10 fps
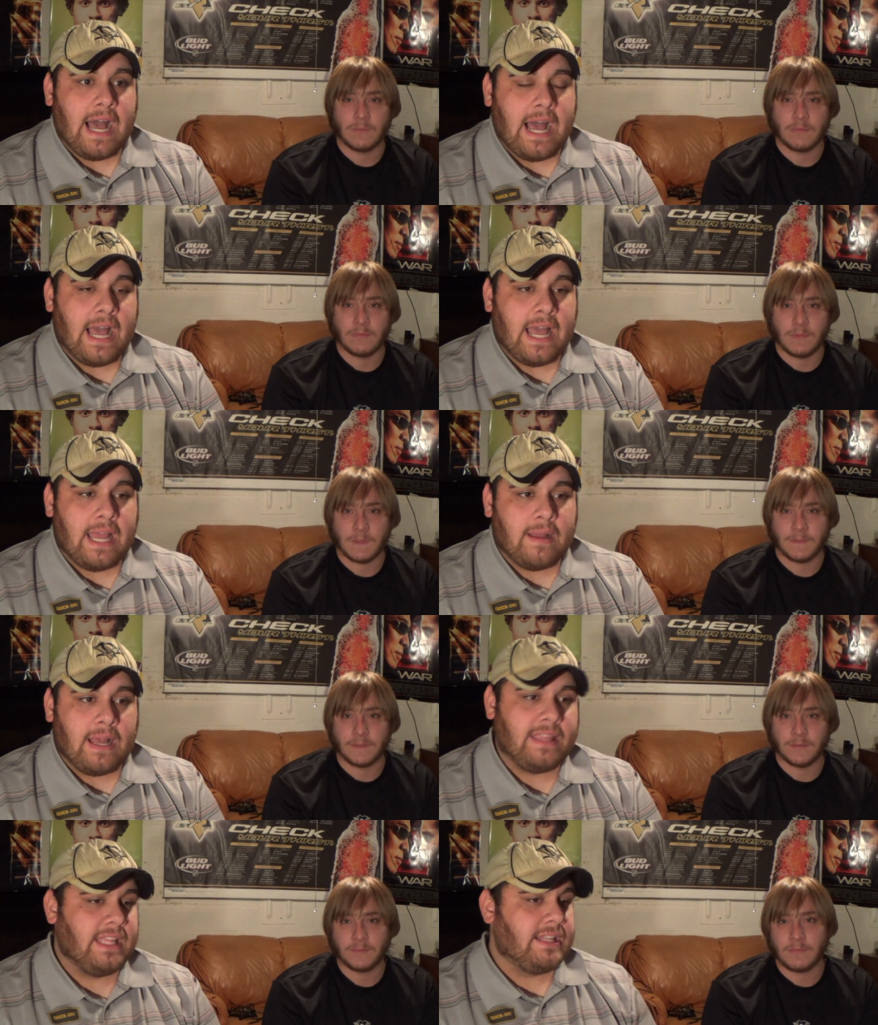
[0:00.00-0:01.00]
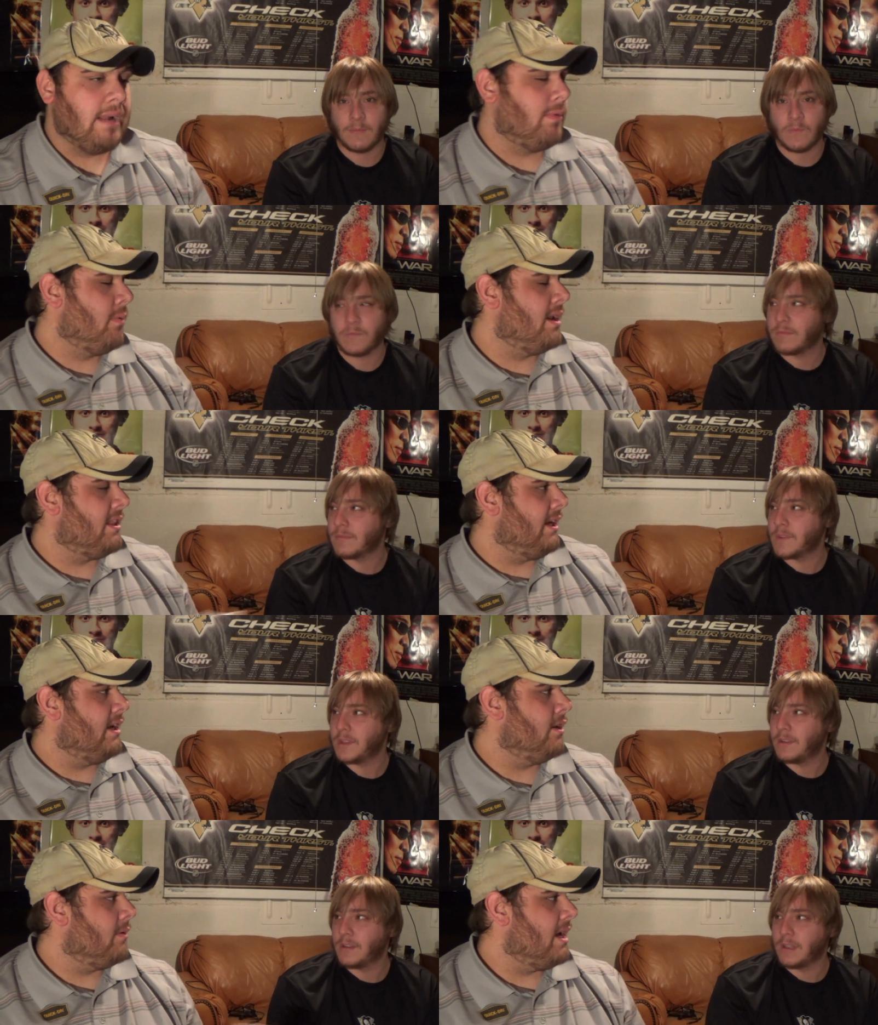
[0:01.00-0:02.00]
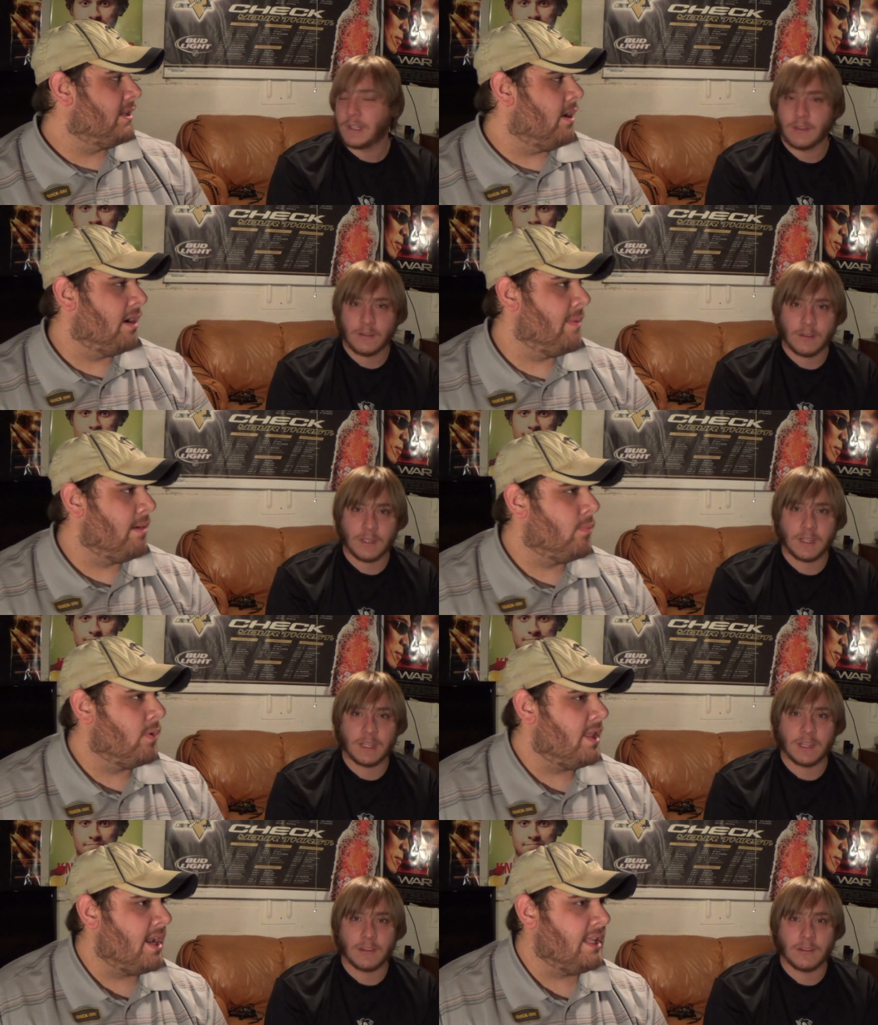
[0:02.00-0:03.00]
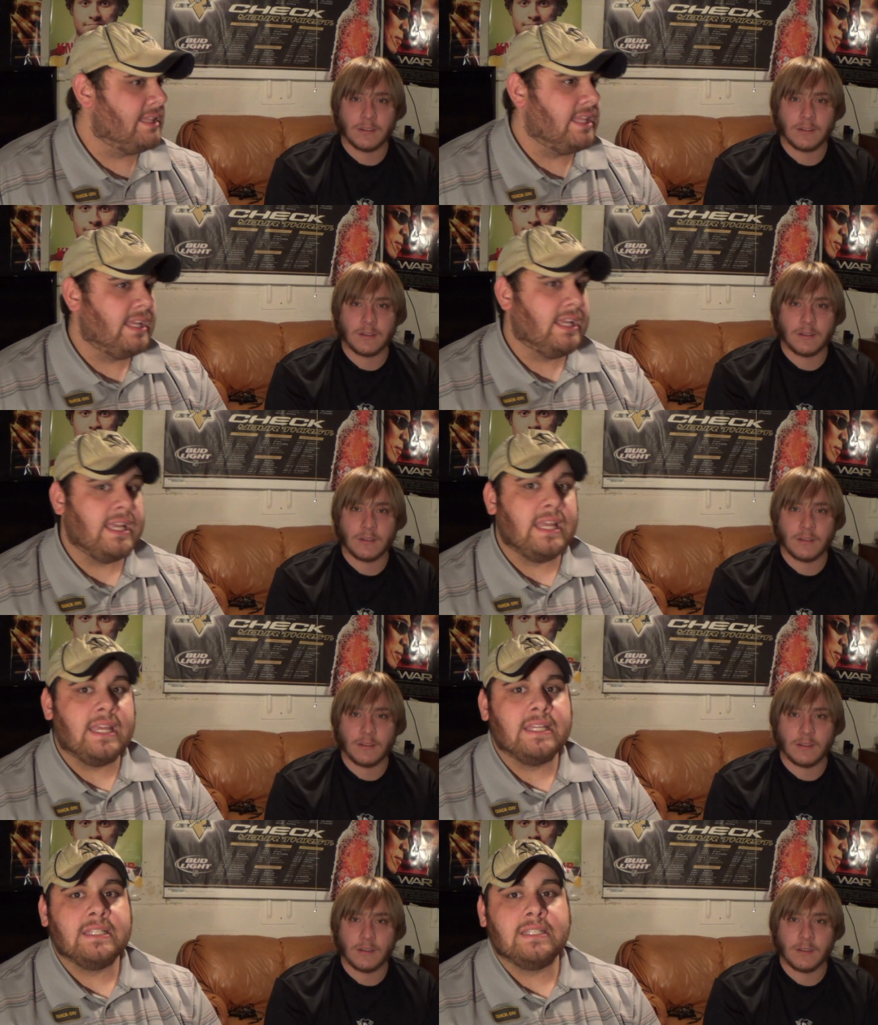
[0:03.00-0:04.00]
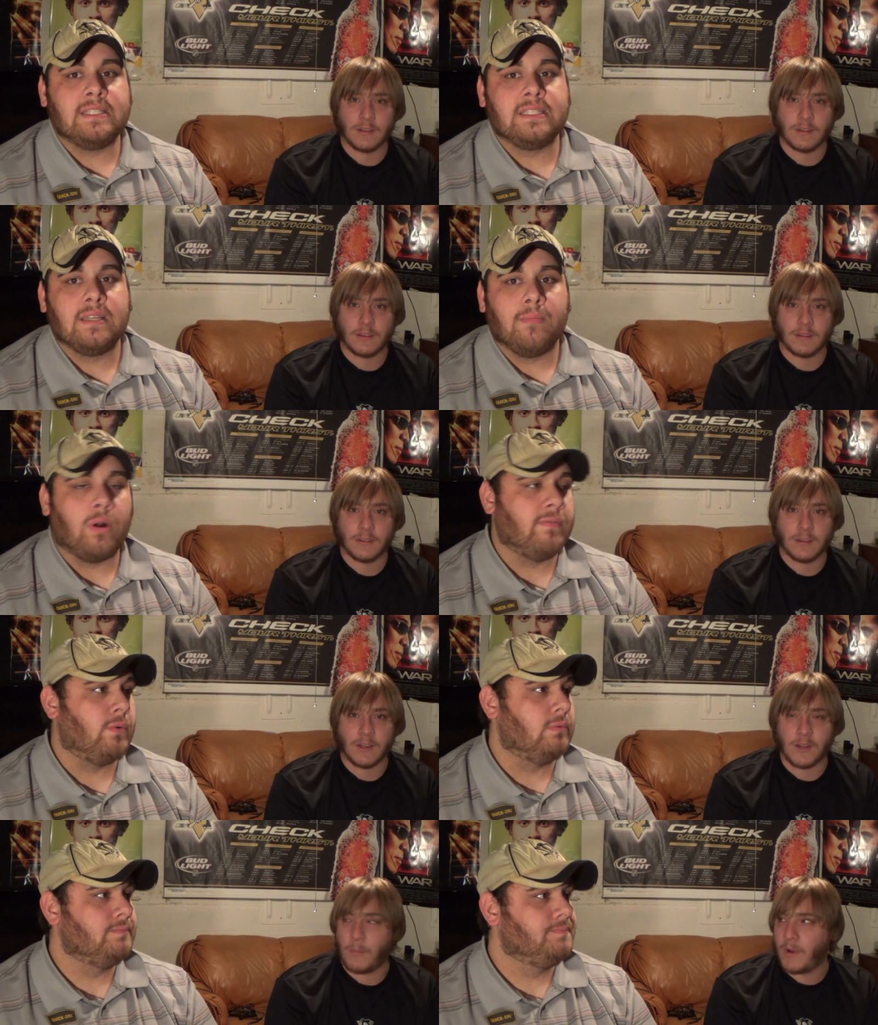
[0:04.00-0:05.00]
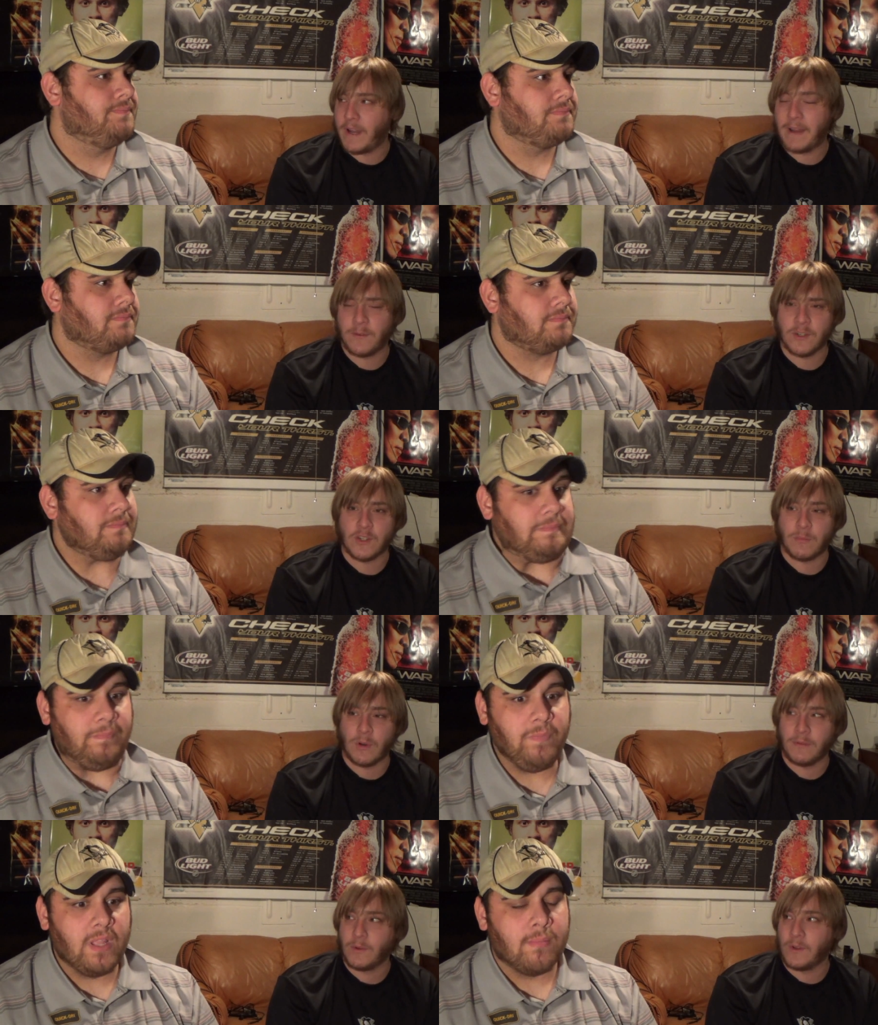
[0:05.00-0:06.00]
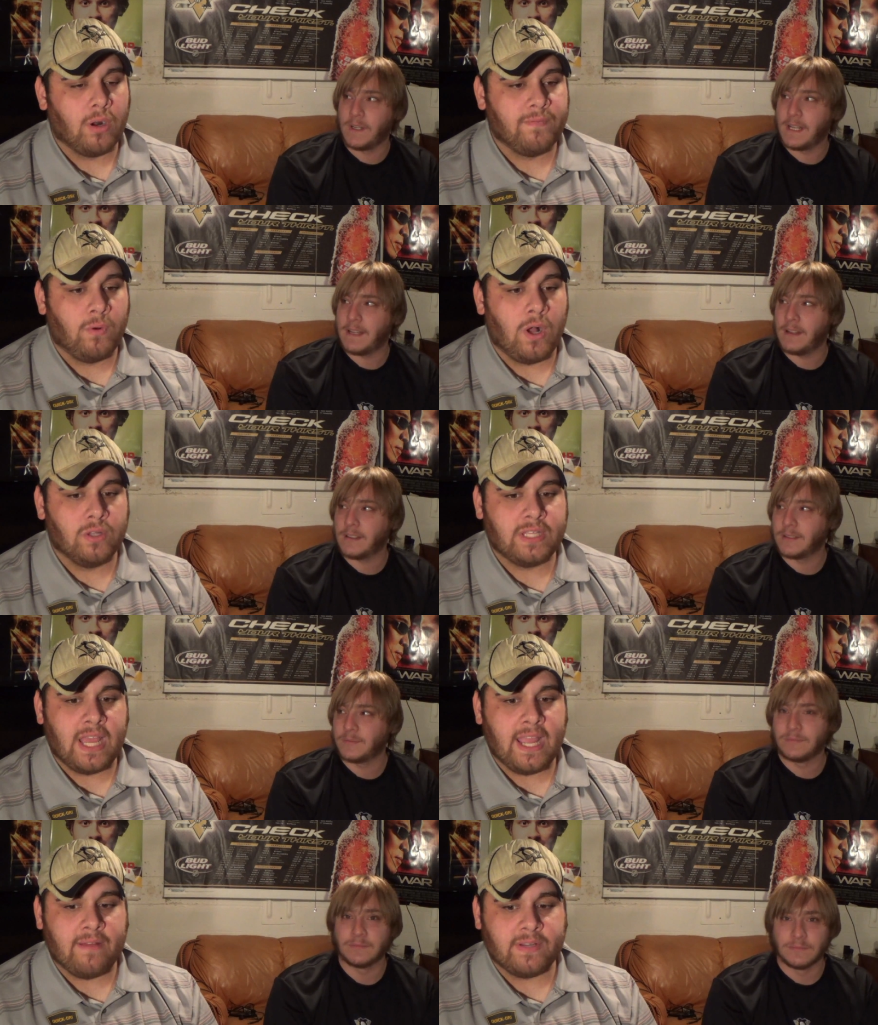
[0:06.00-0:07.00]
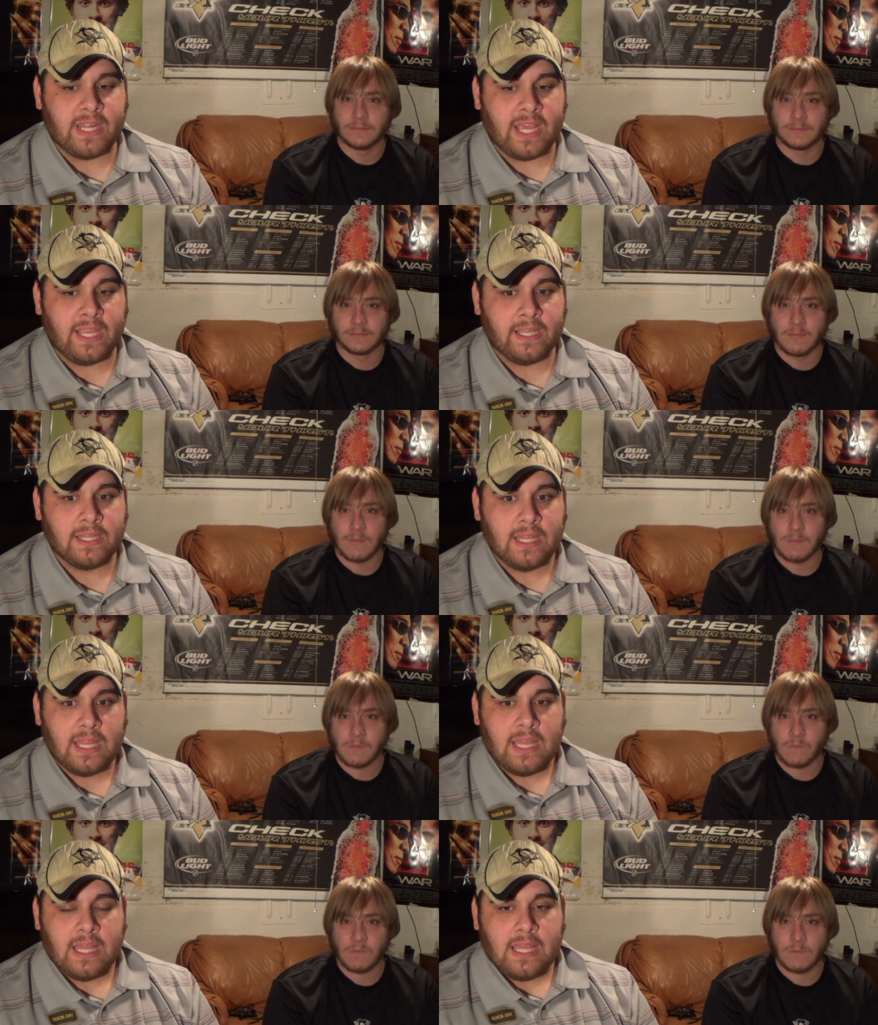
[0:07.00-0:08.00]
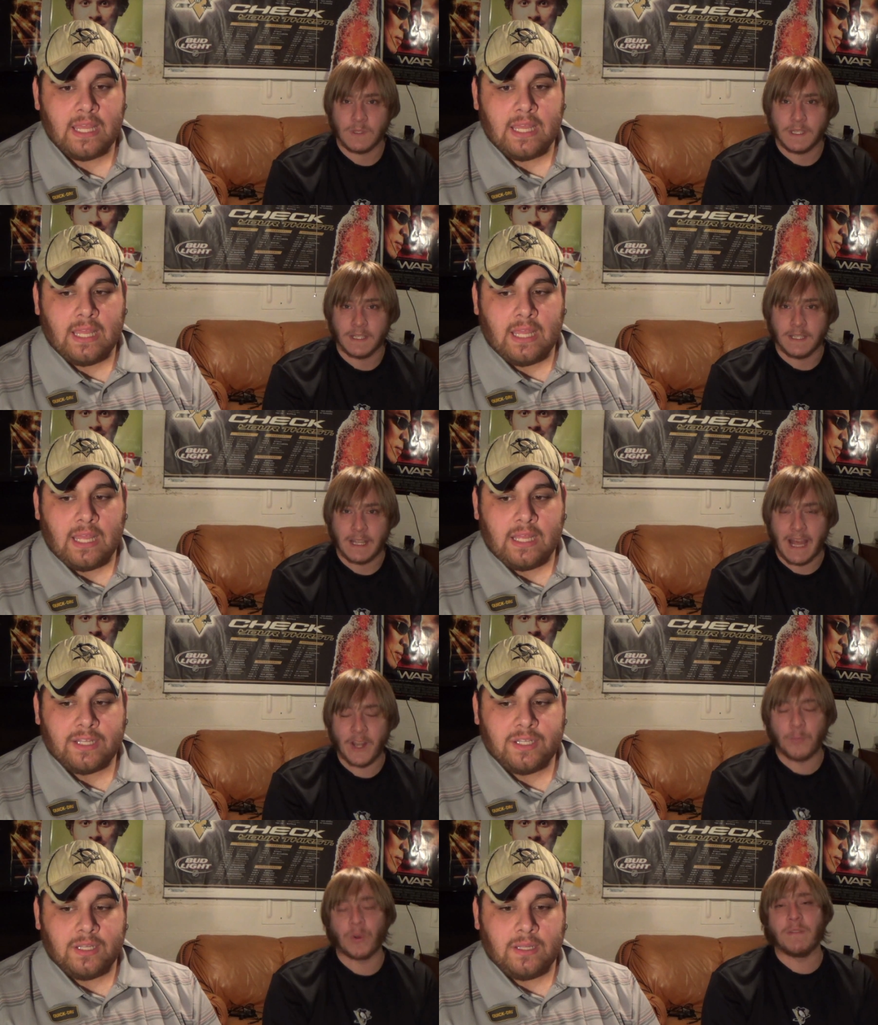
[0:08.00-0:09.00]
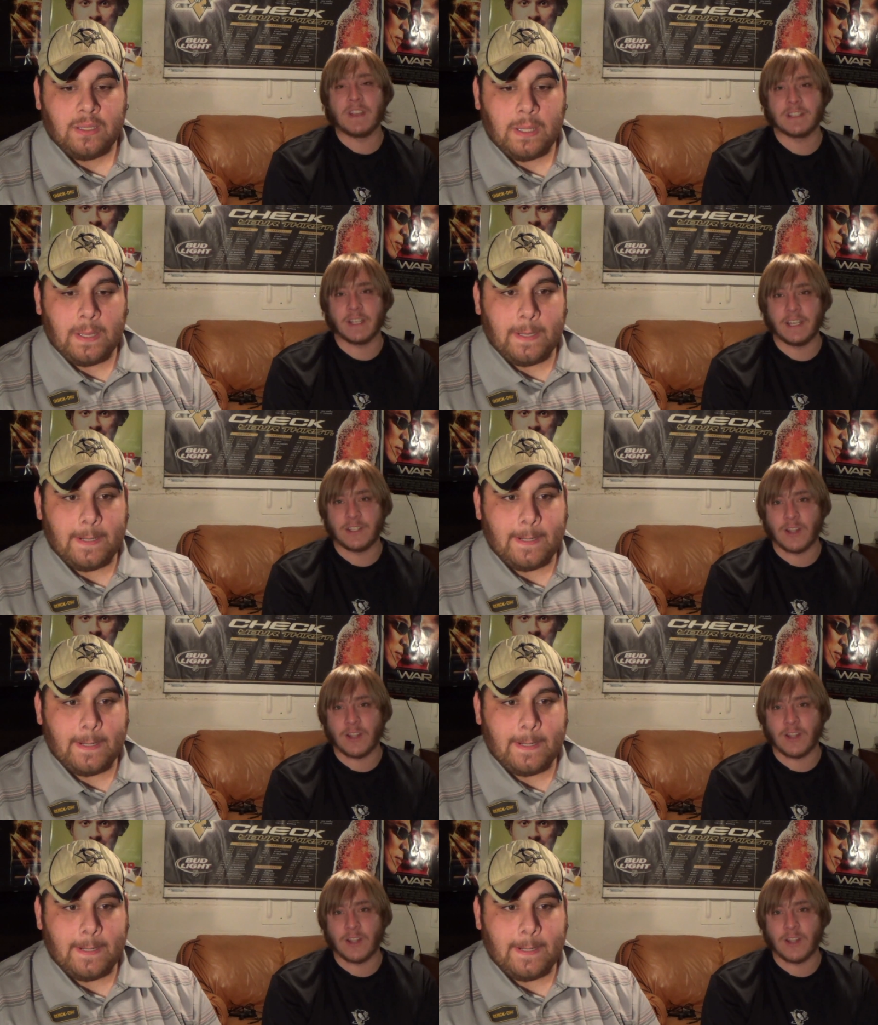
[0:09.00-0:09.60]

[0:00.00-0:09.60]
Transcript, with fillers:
Speaker 1: I, think the number one thing that you and I talk about more than anything is
Speaker 2: Marvel. Yeah, for sure, Marvel. Marvel all day, every day. I knew previously